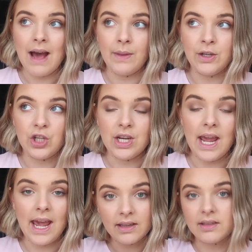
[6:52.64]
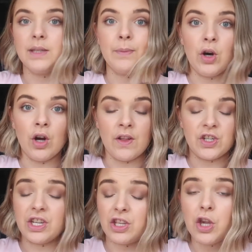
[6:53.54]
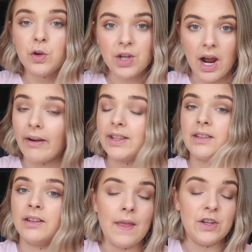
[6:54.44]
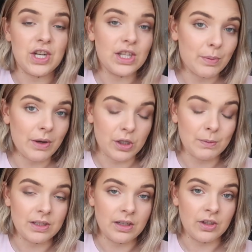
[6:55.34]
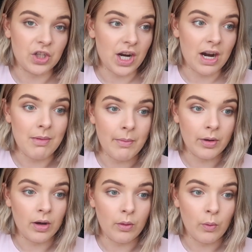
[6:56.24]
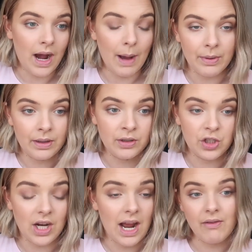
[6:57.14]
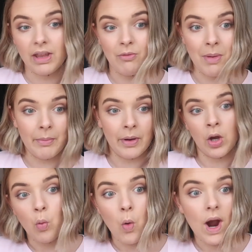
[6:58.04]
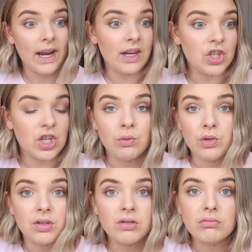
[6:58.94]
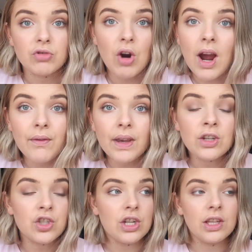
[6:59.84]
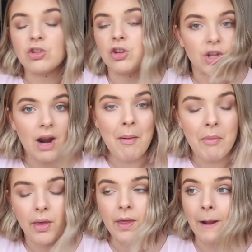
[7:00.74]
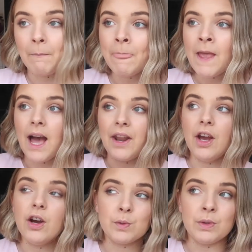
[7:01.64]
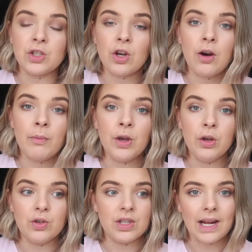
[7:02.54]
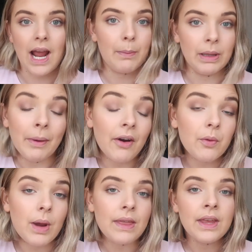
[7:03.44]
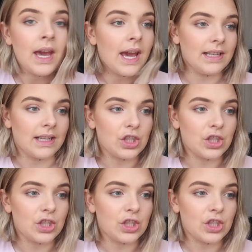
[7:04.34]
and then she hits this pole and she has a huge car accident, and then she ends up in hospital and she can't remember what happened. She can't really remember why she was driving. She literally just can't remember a thing. And her husband Tom, who she's like happily married with, is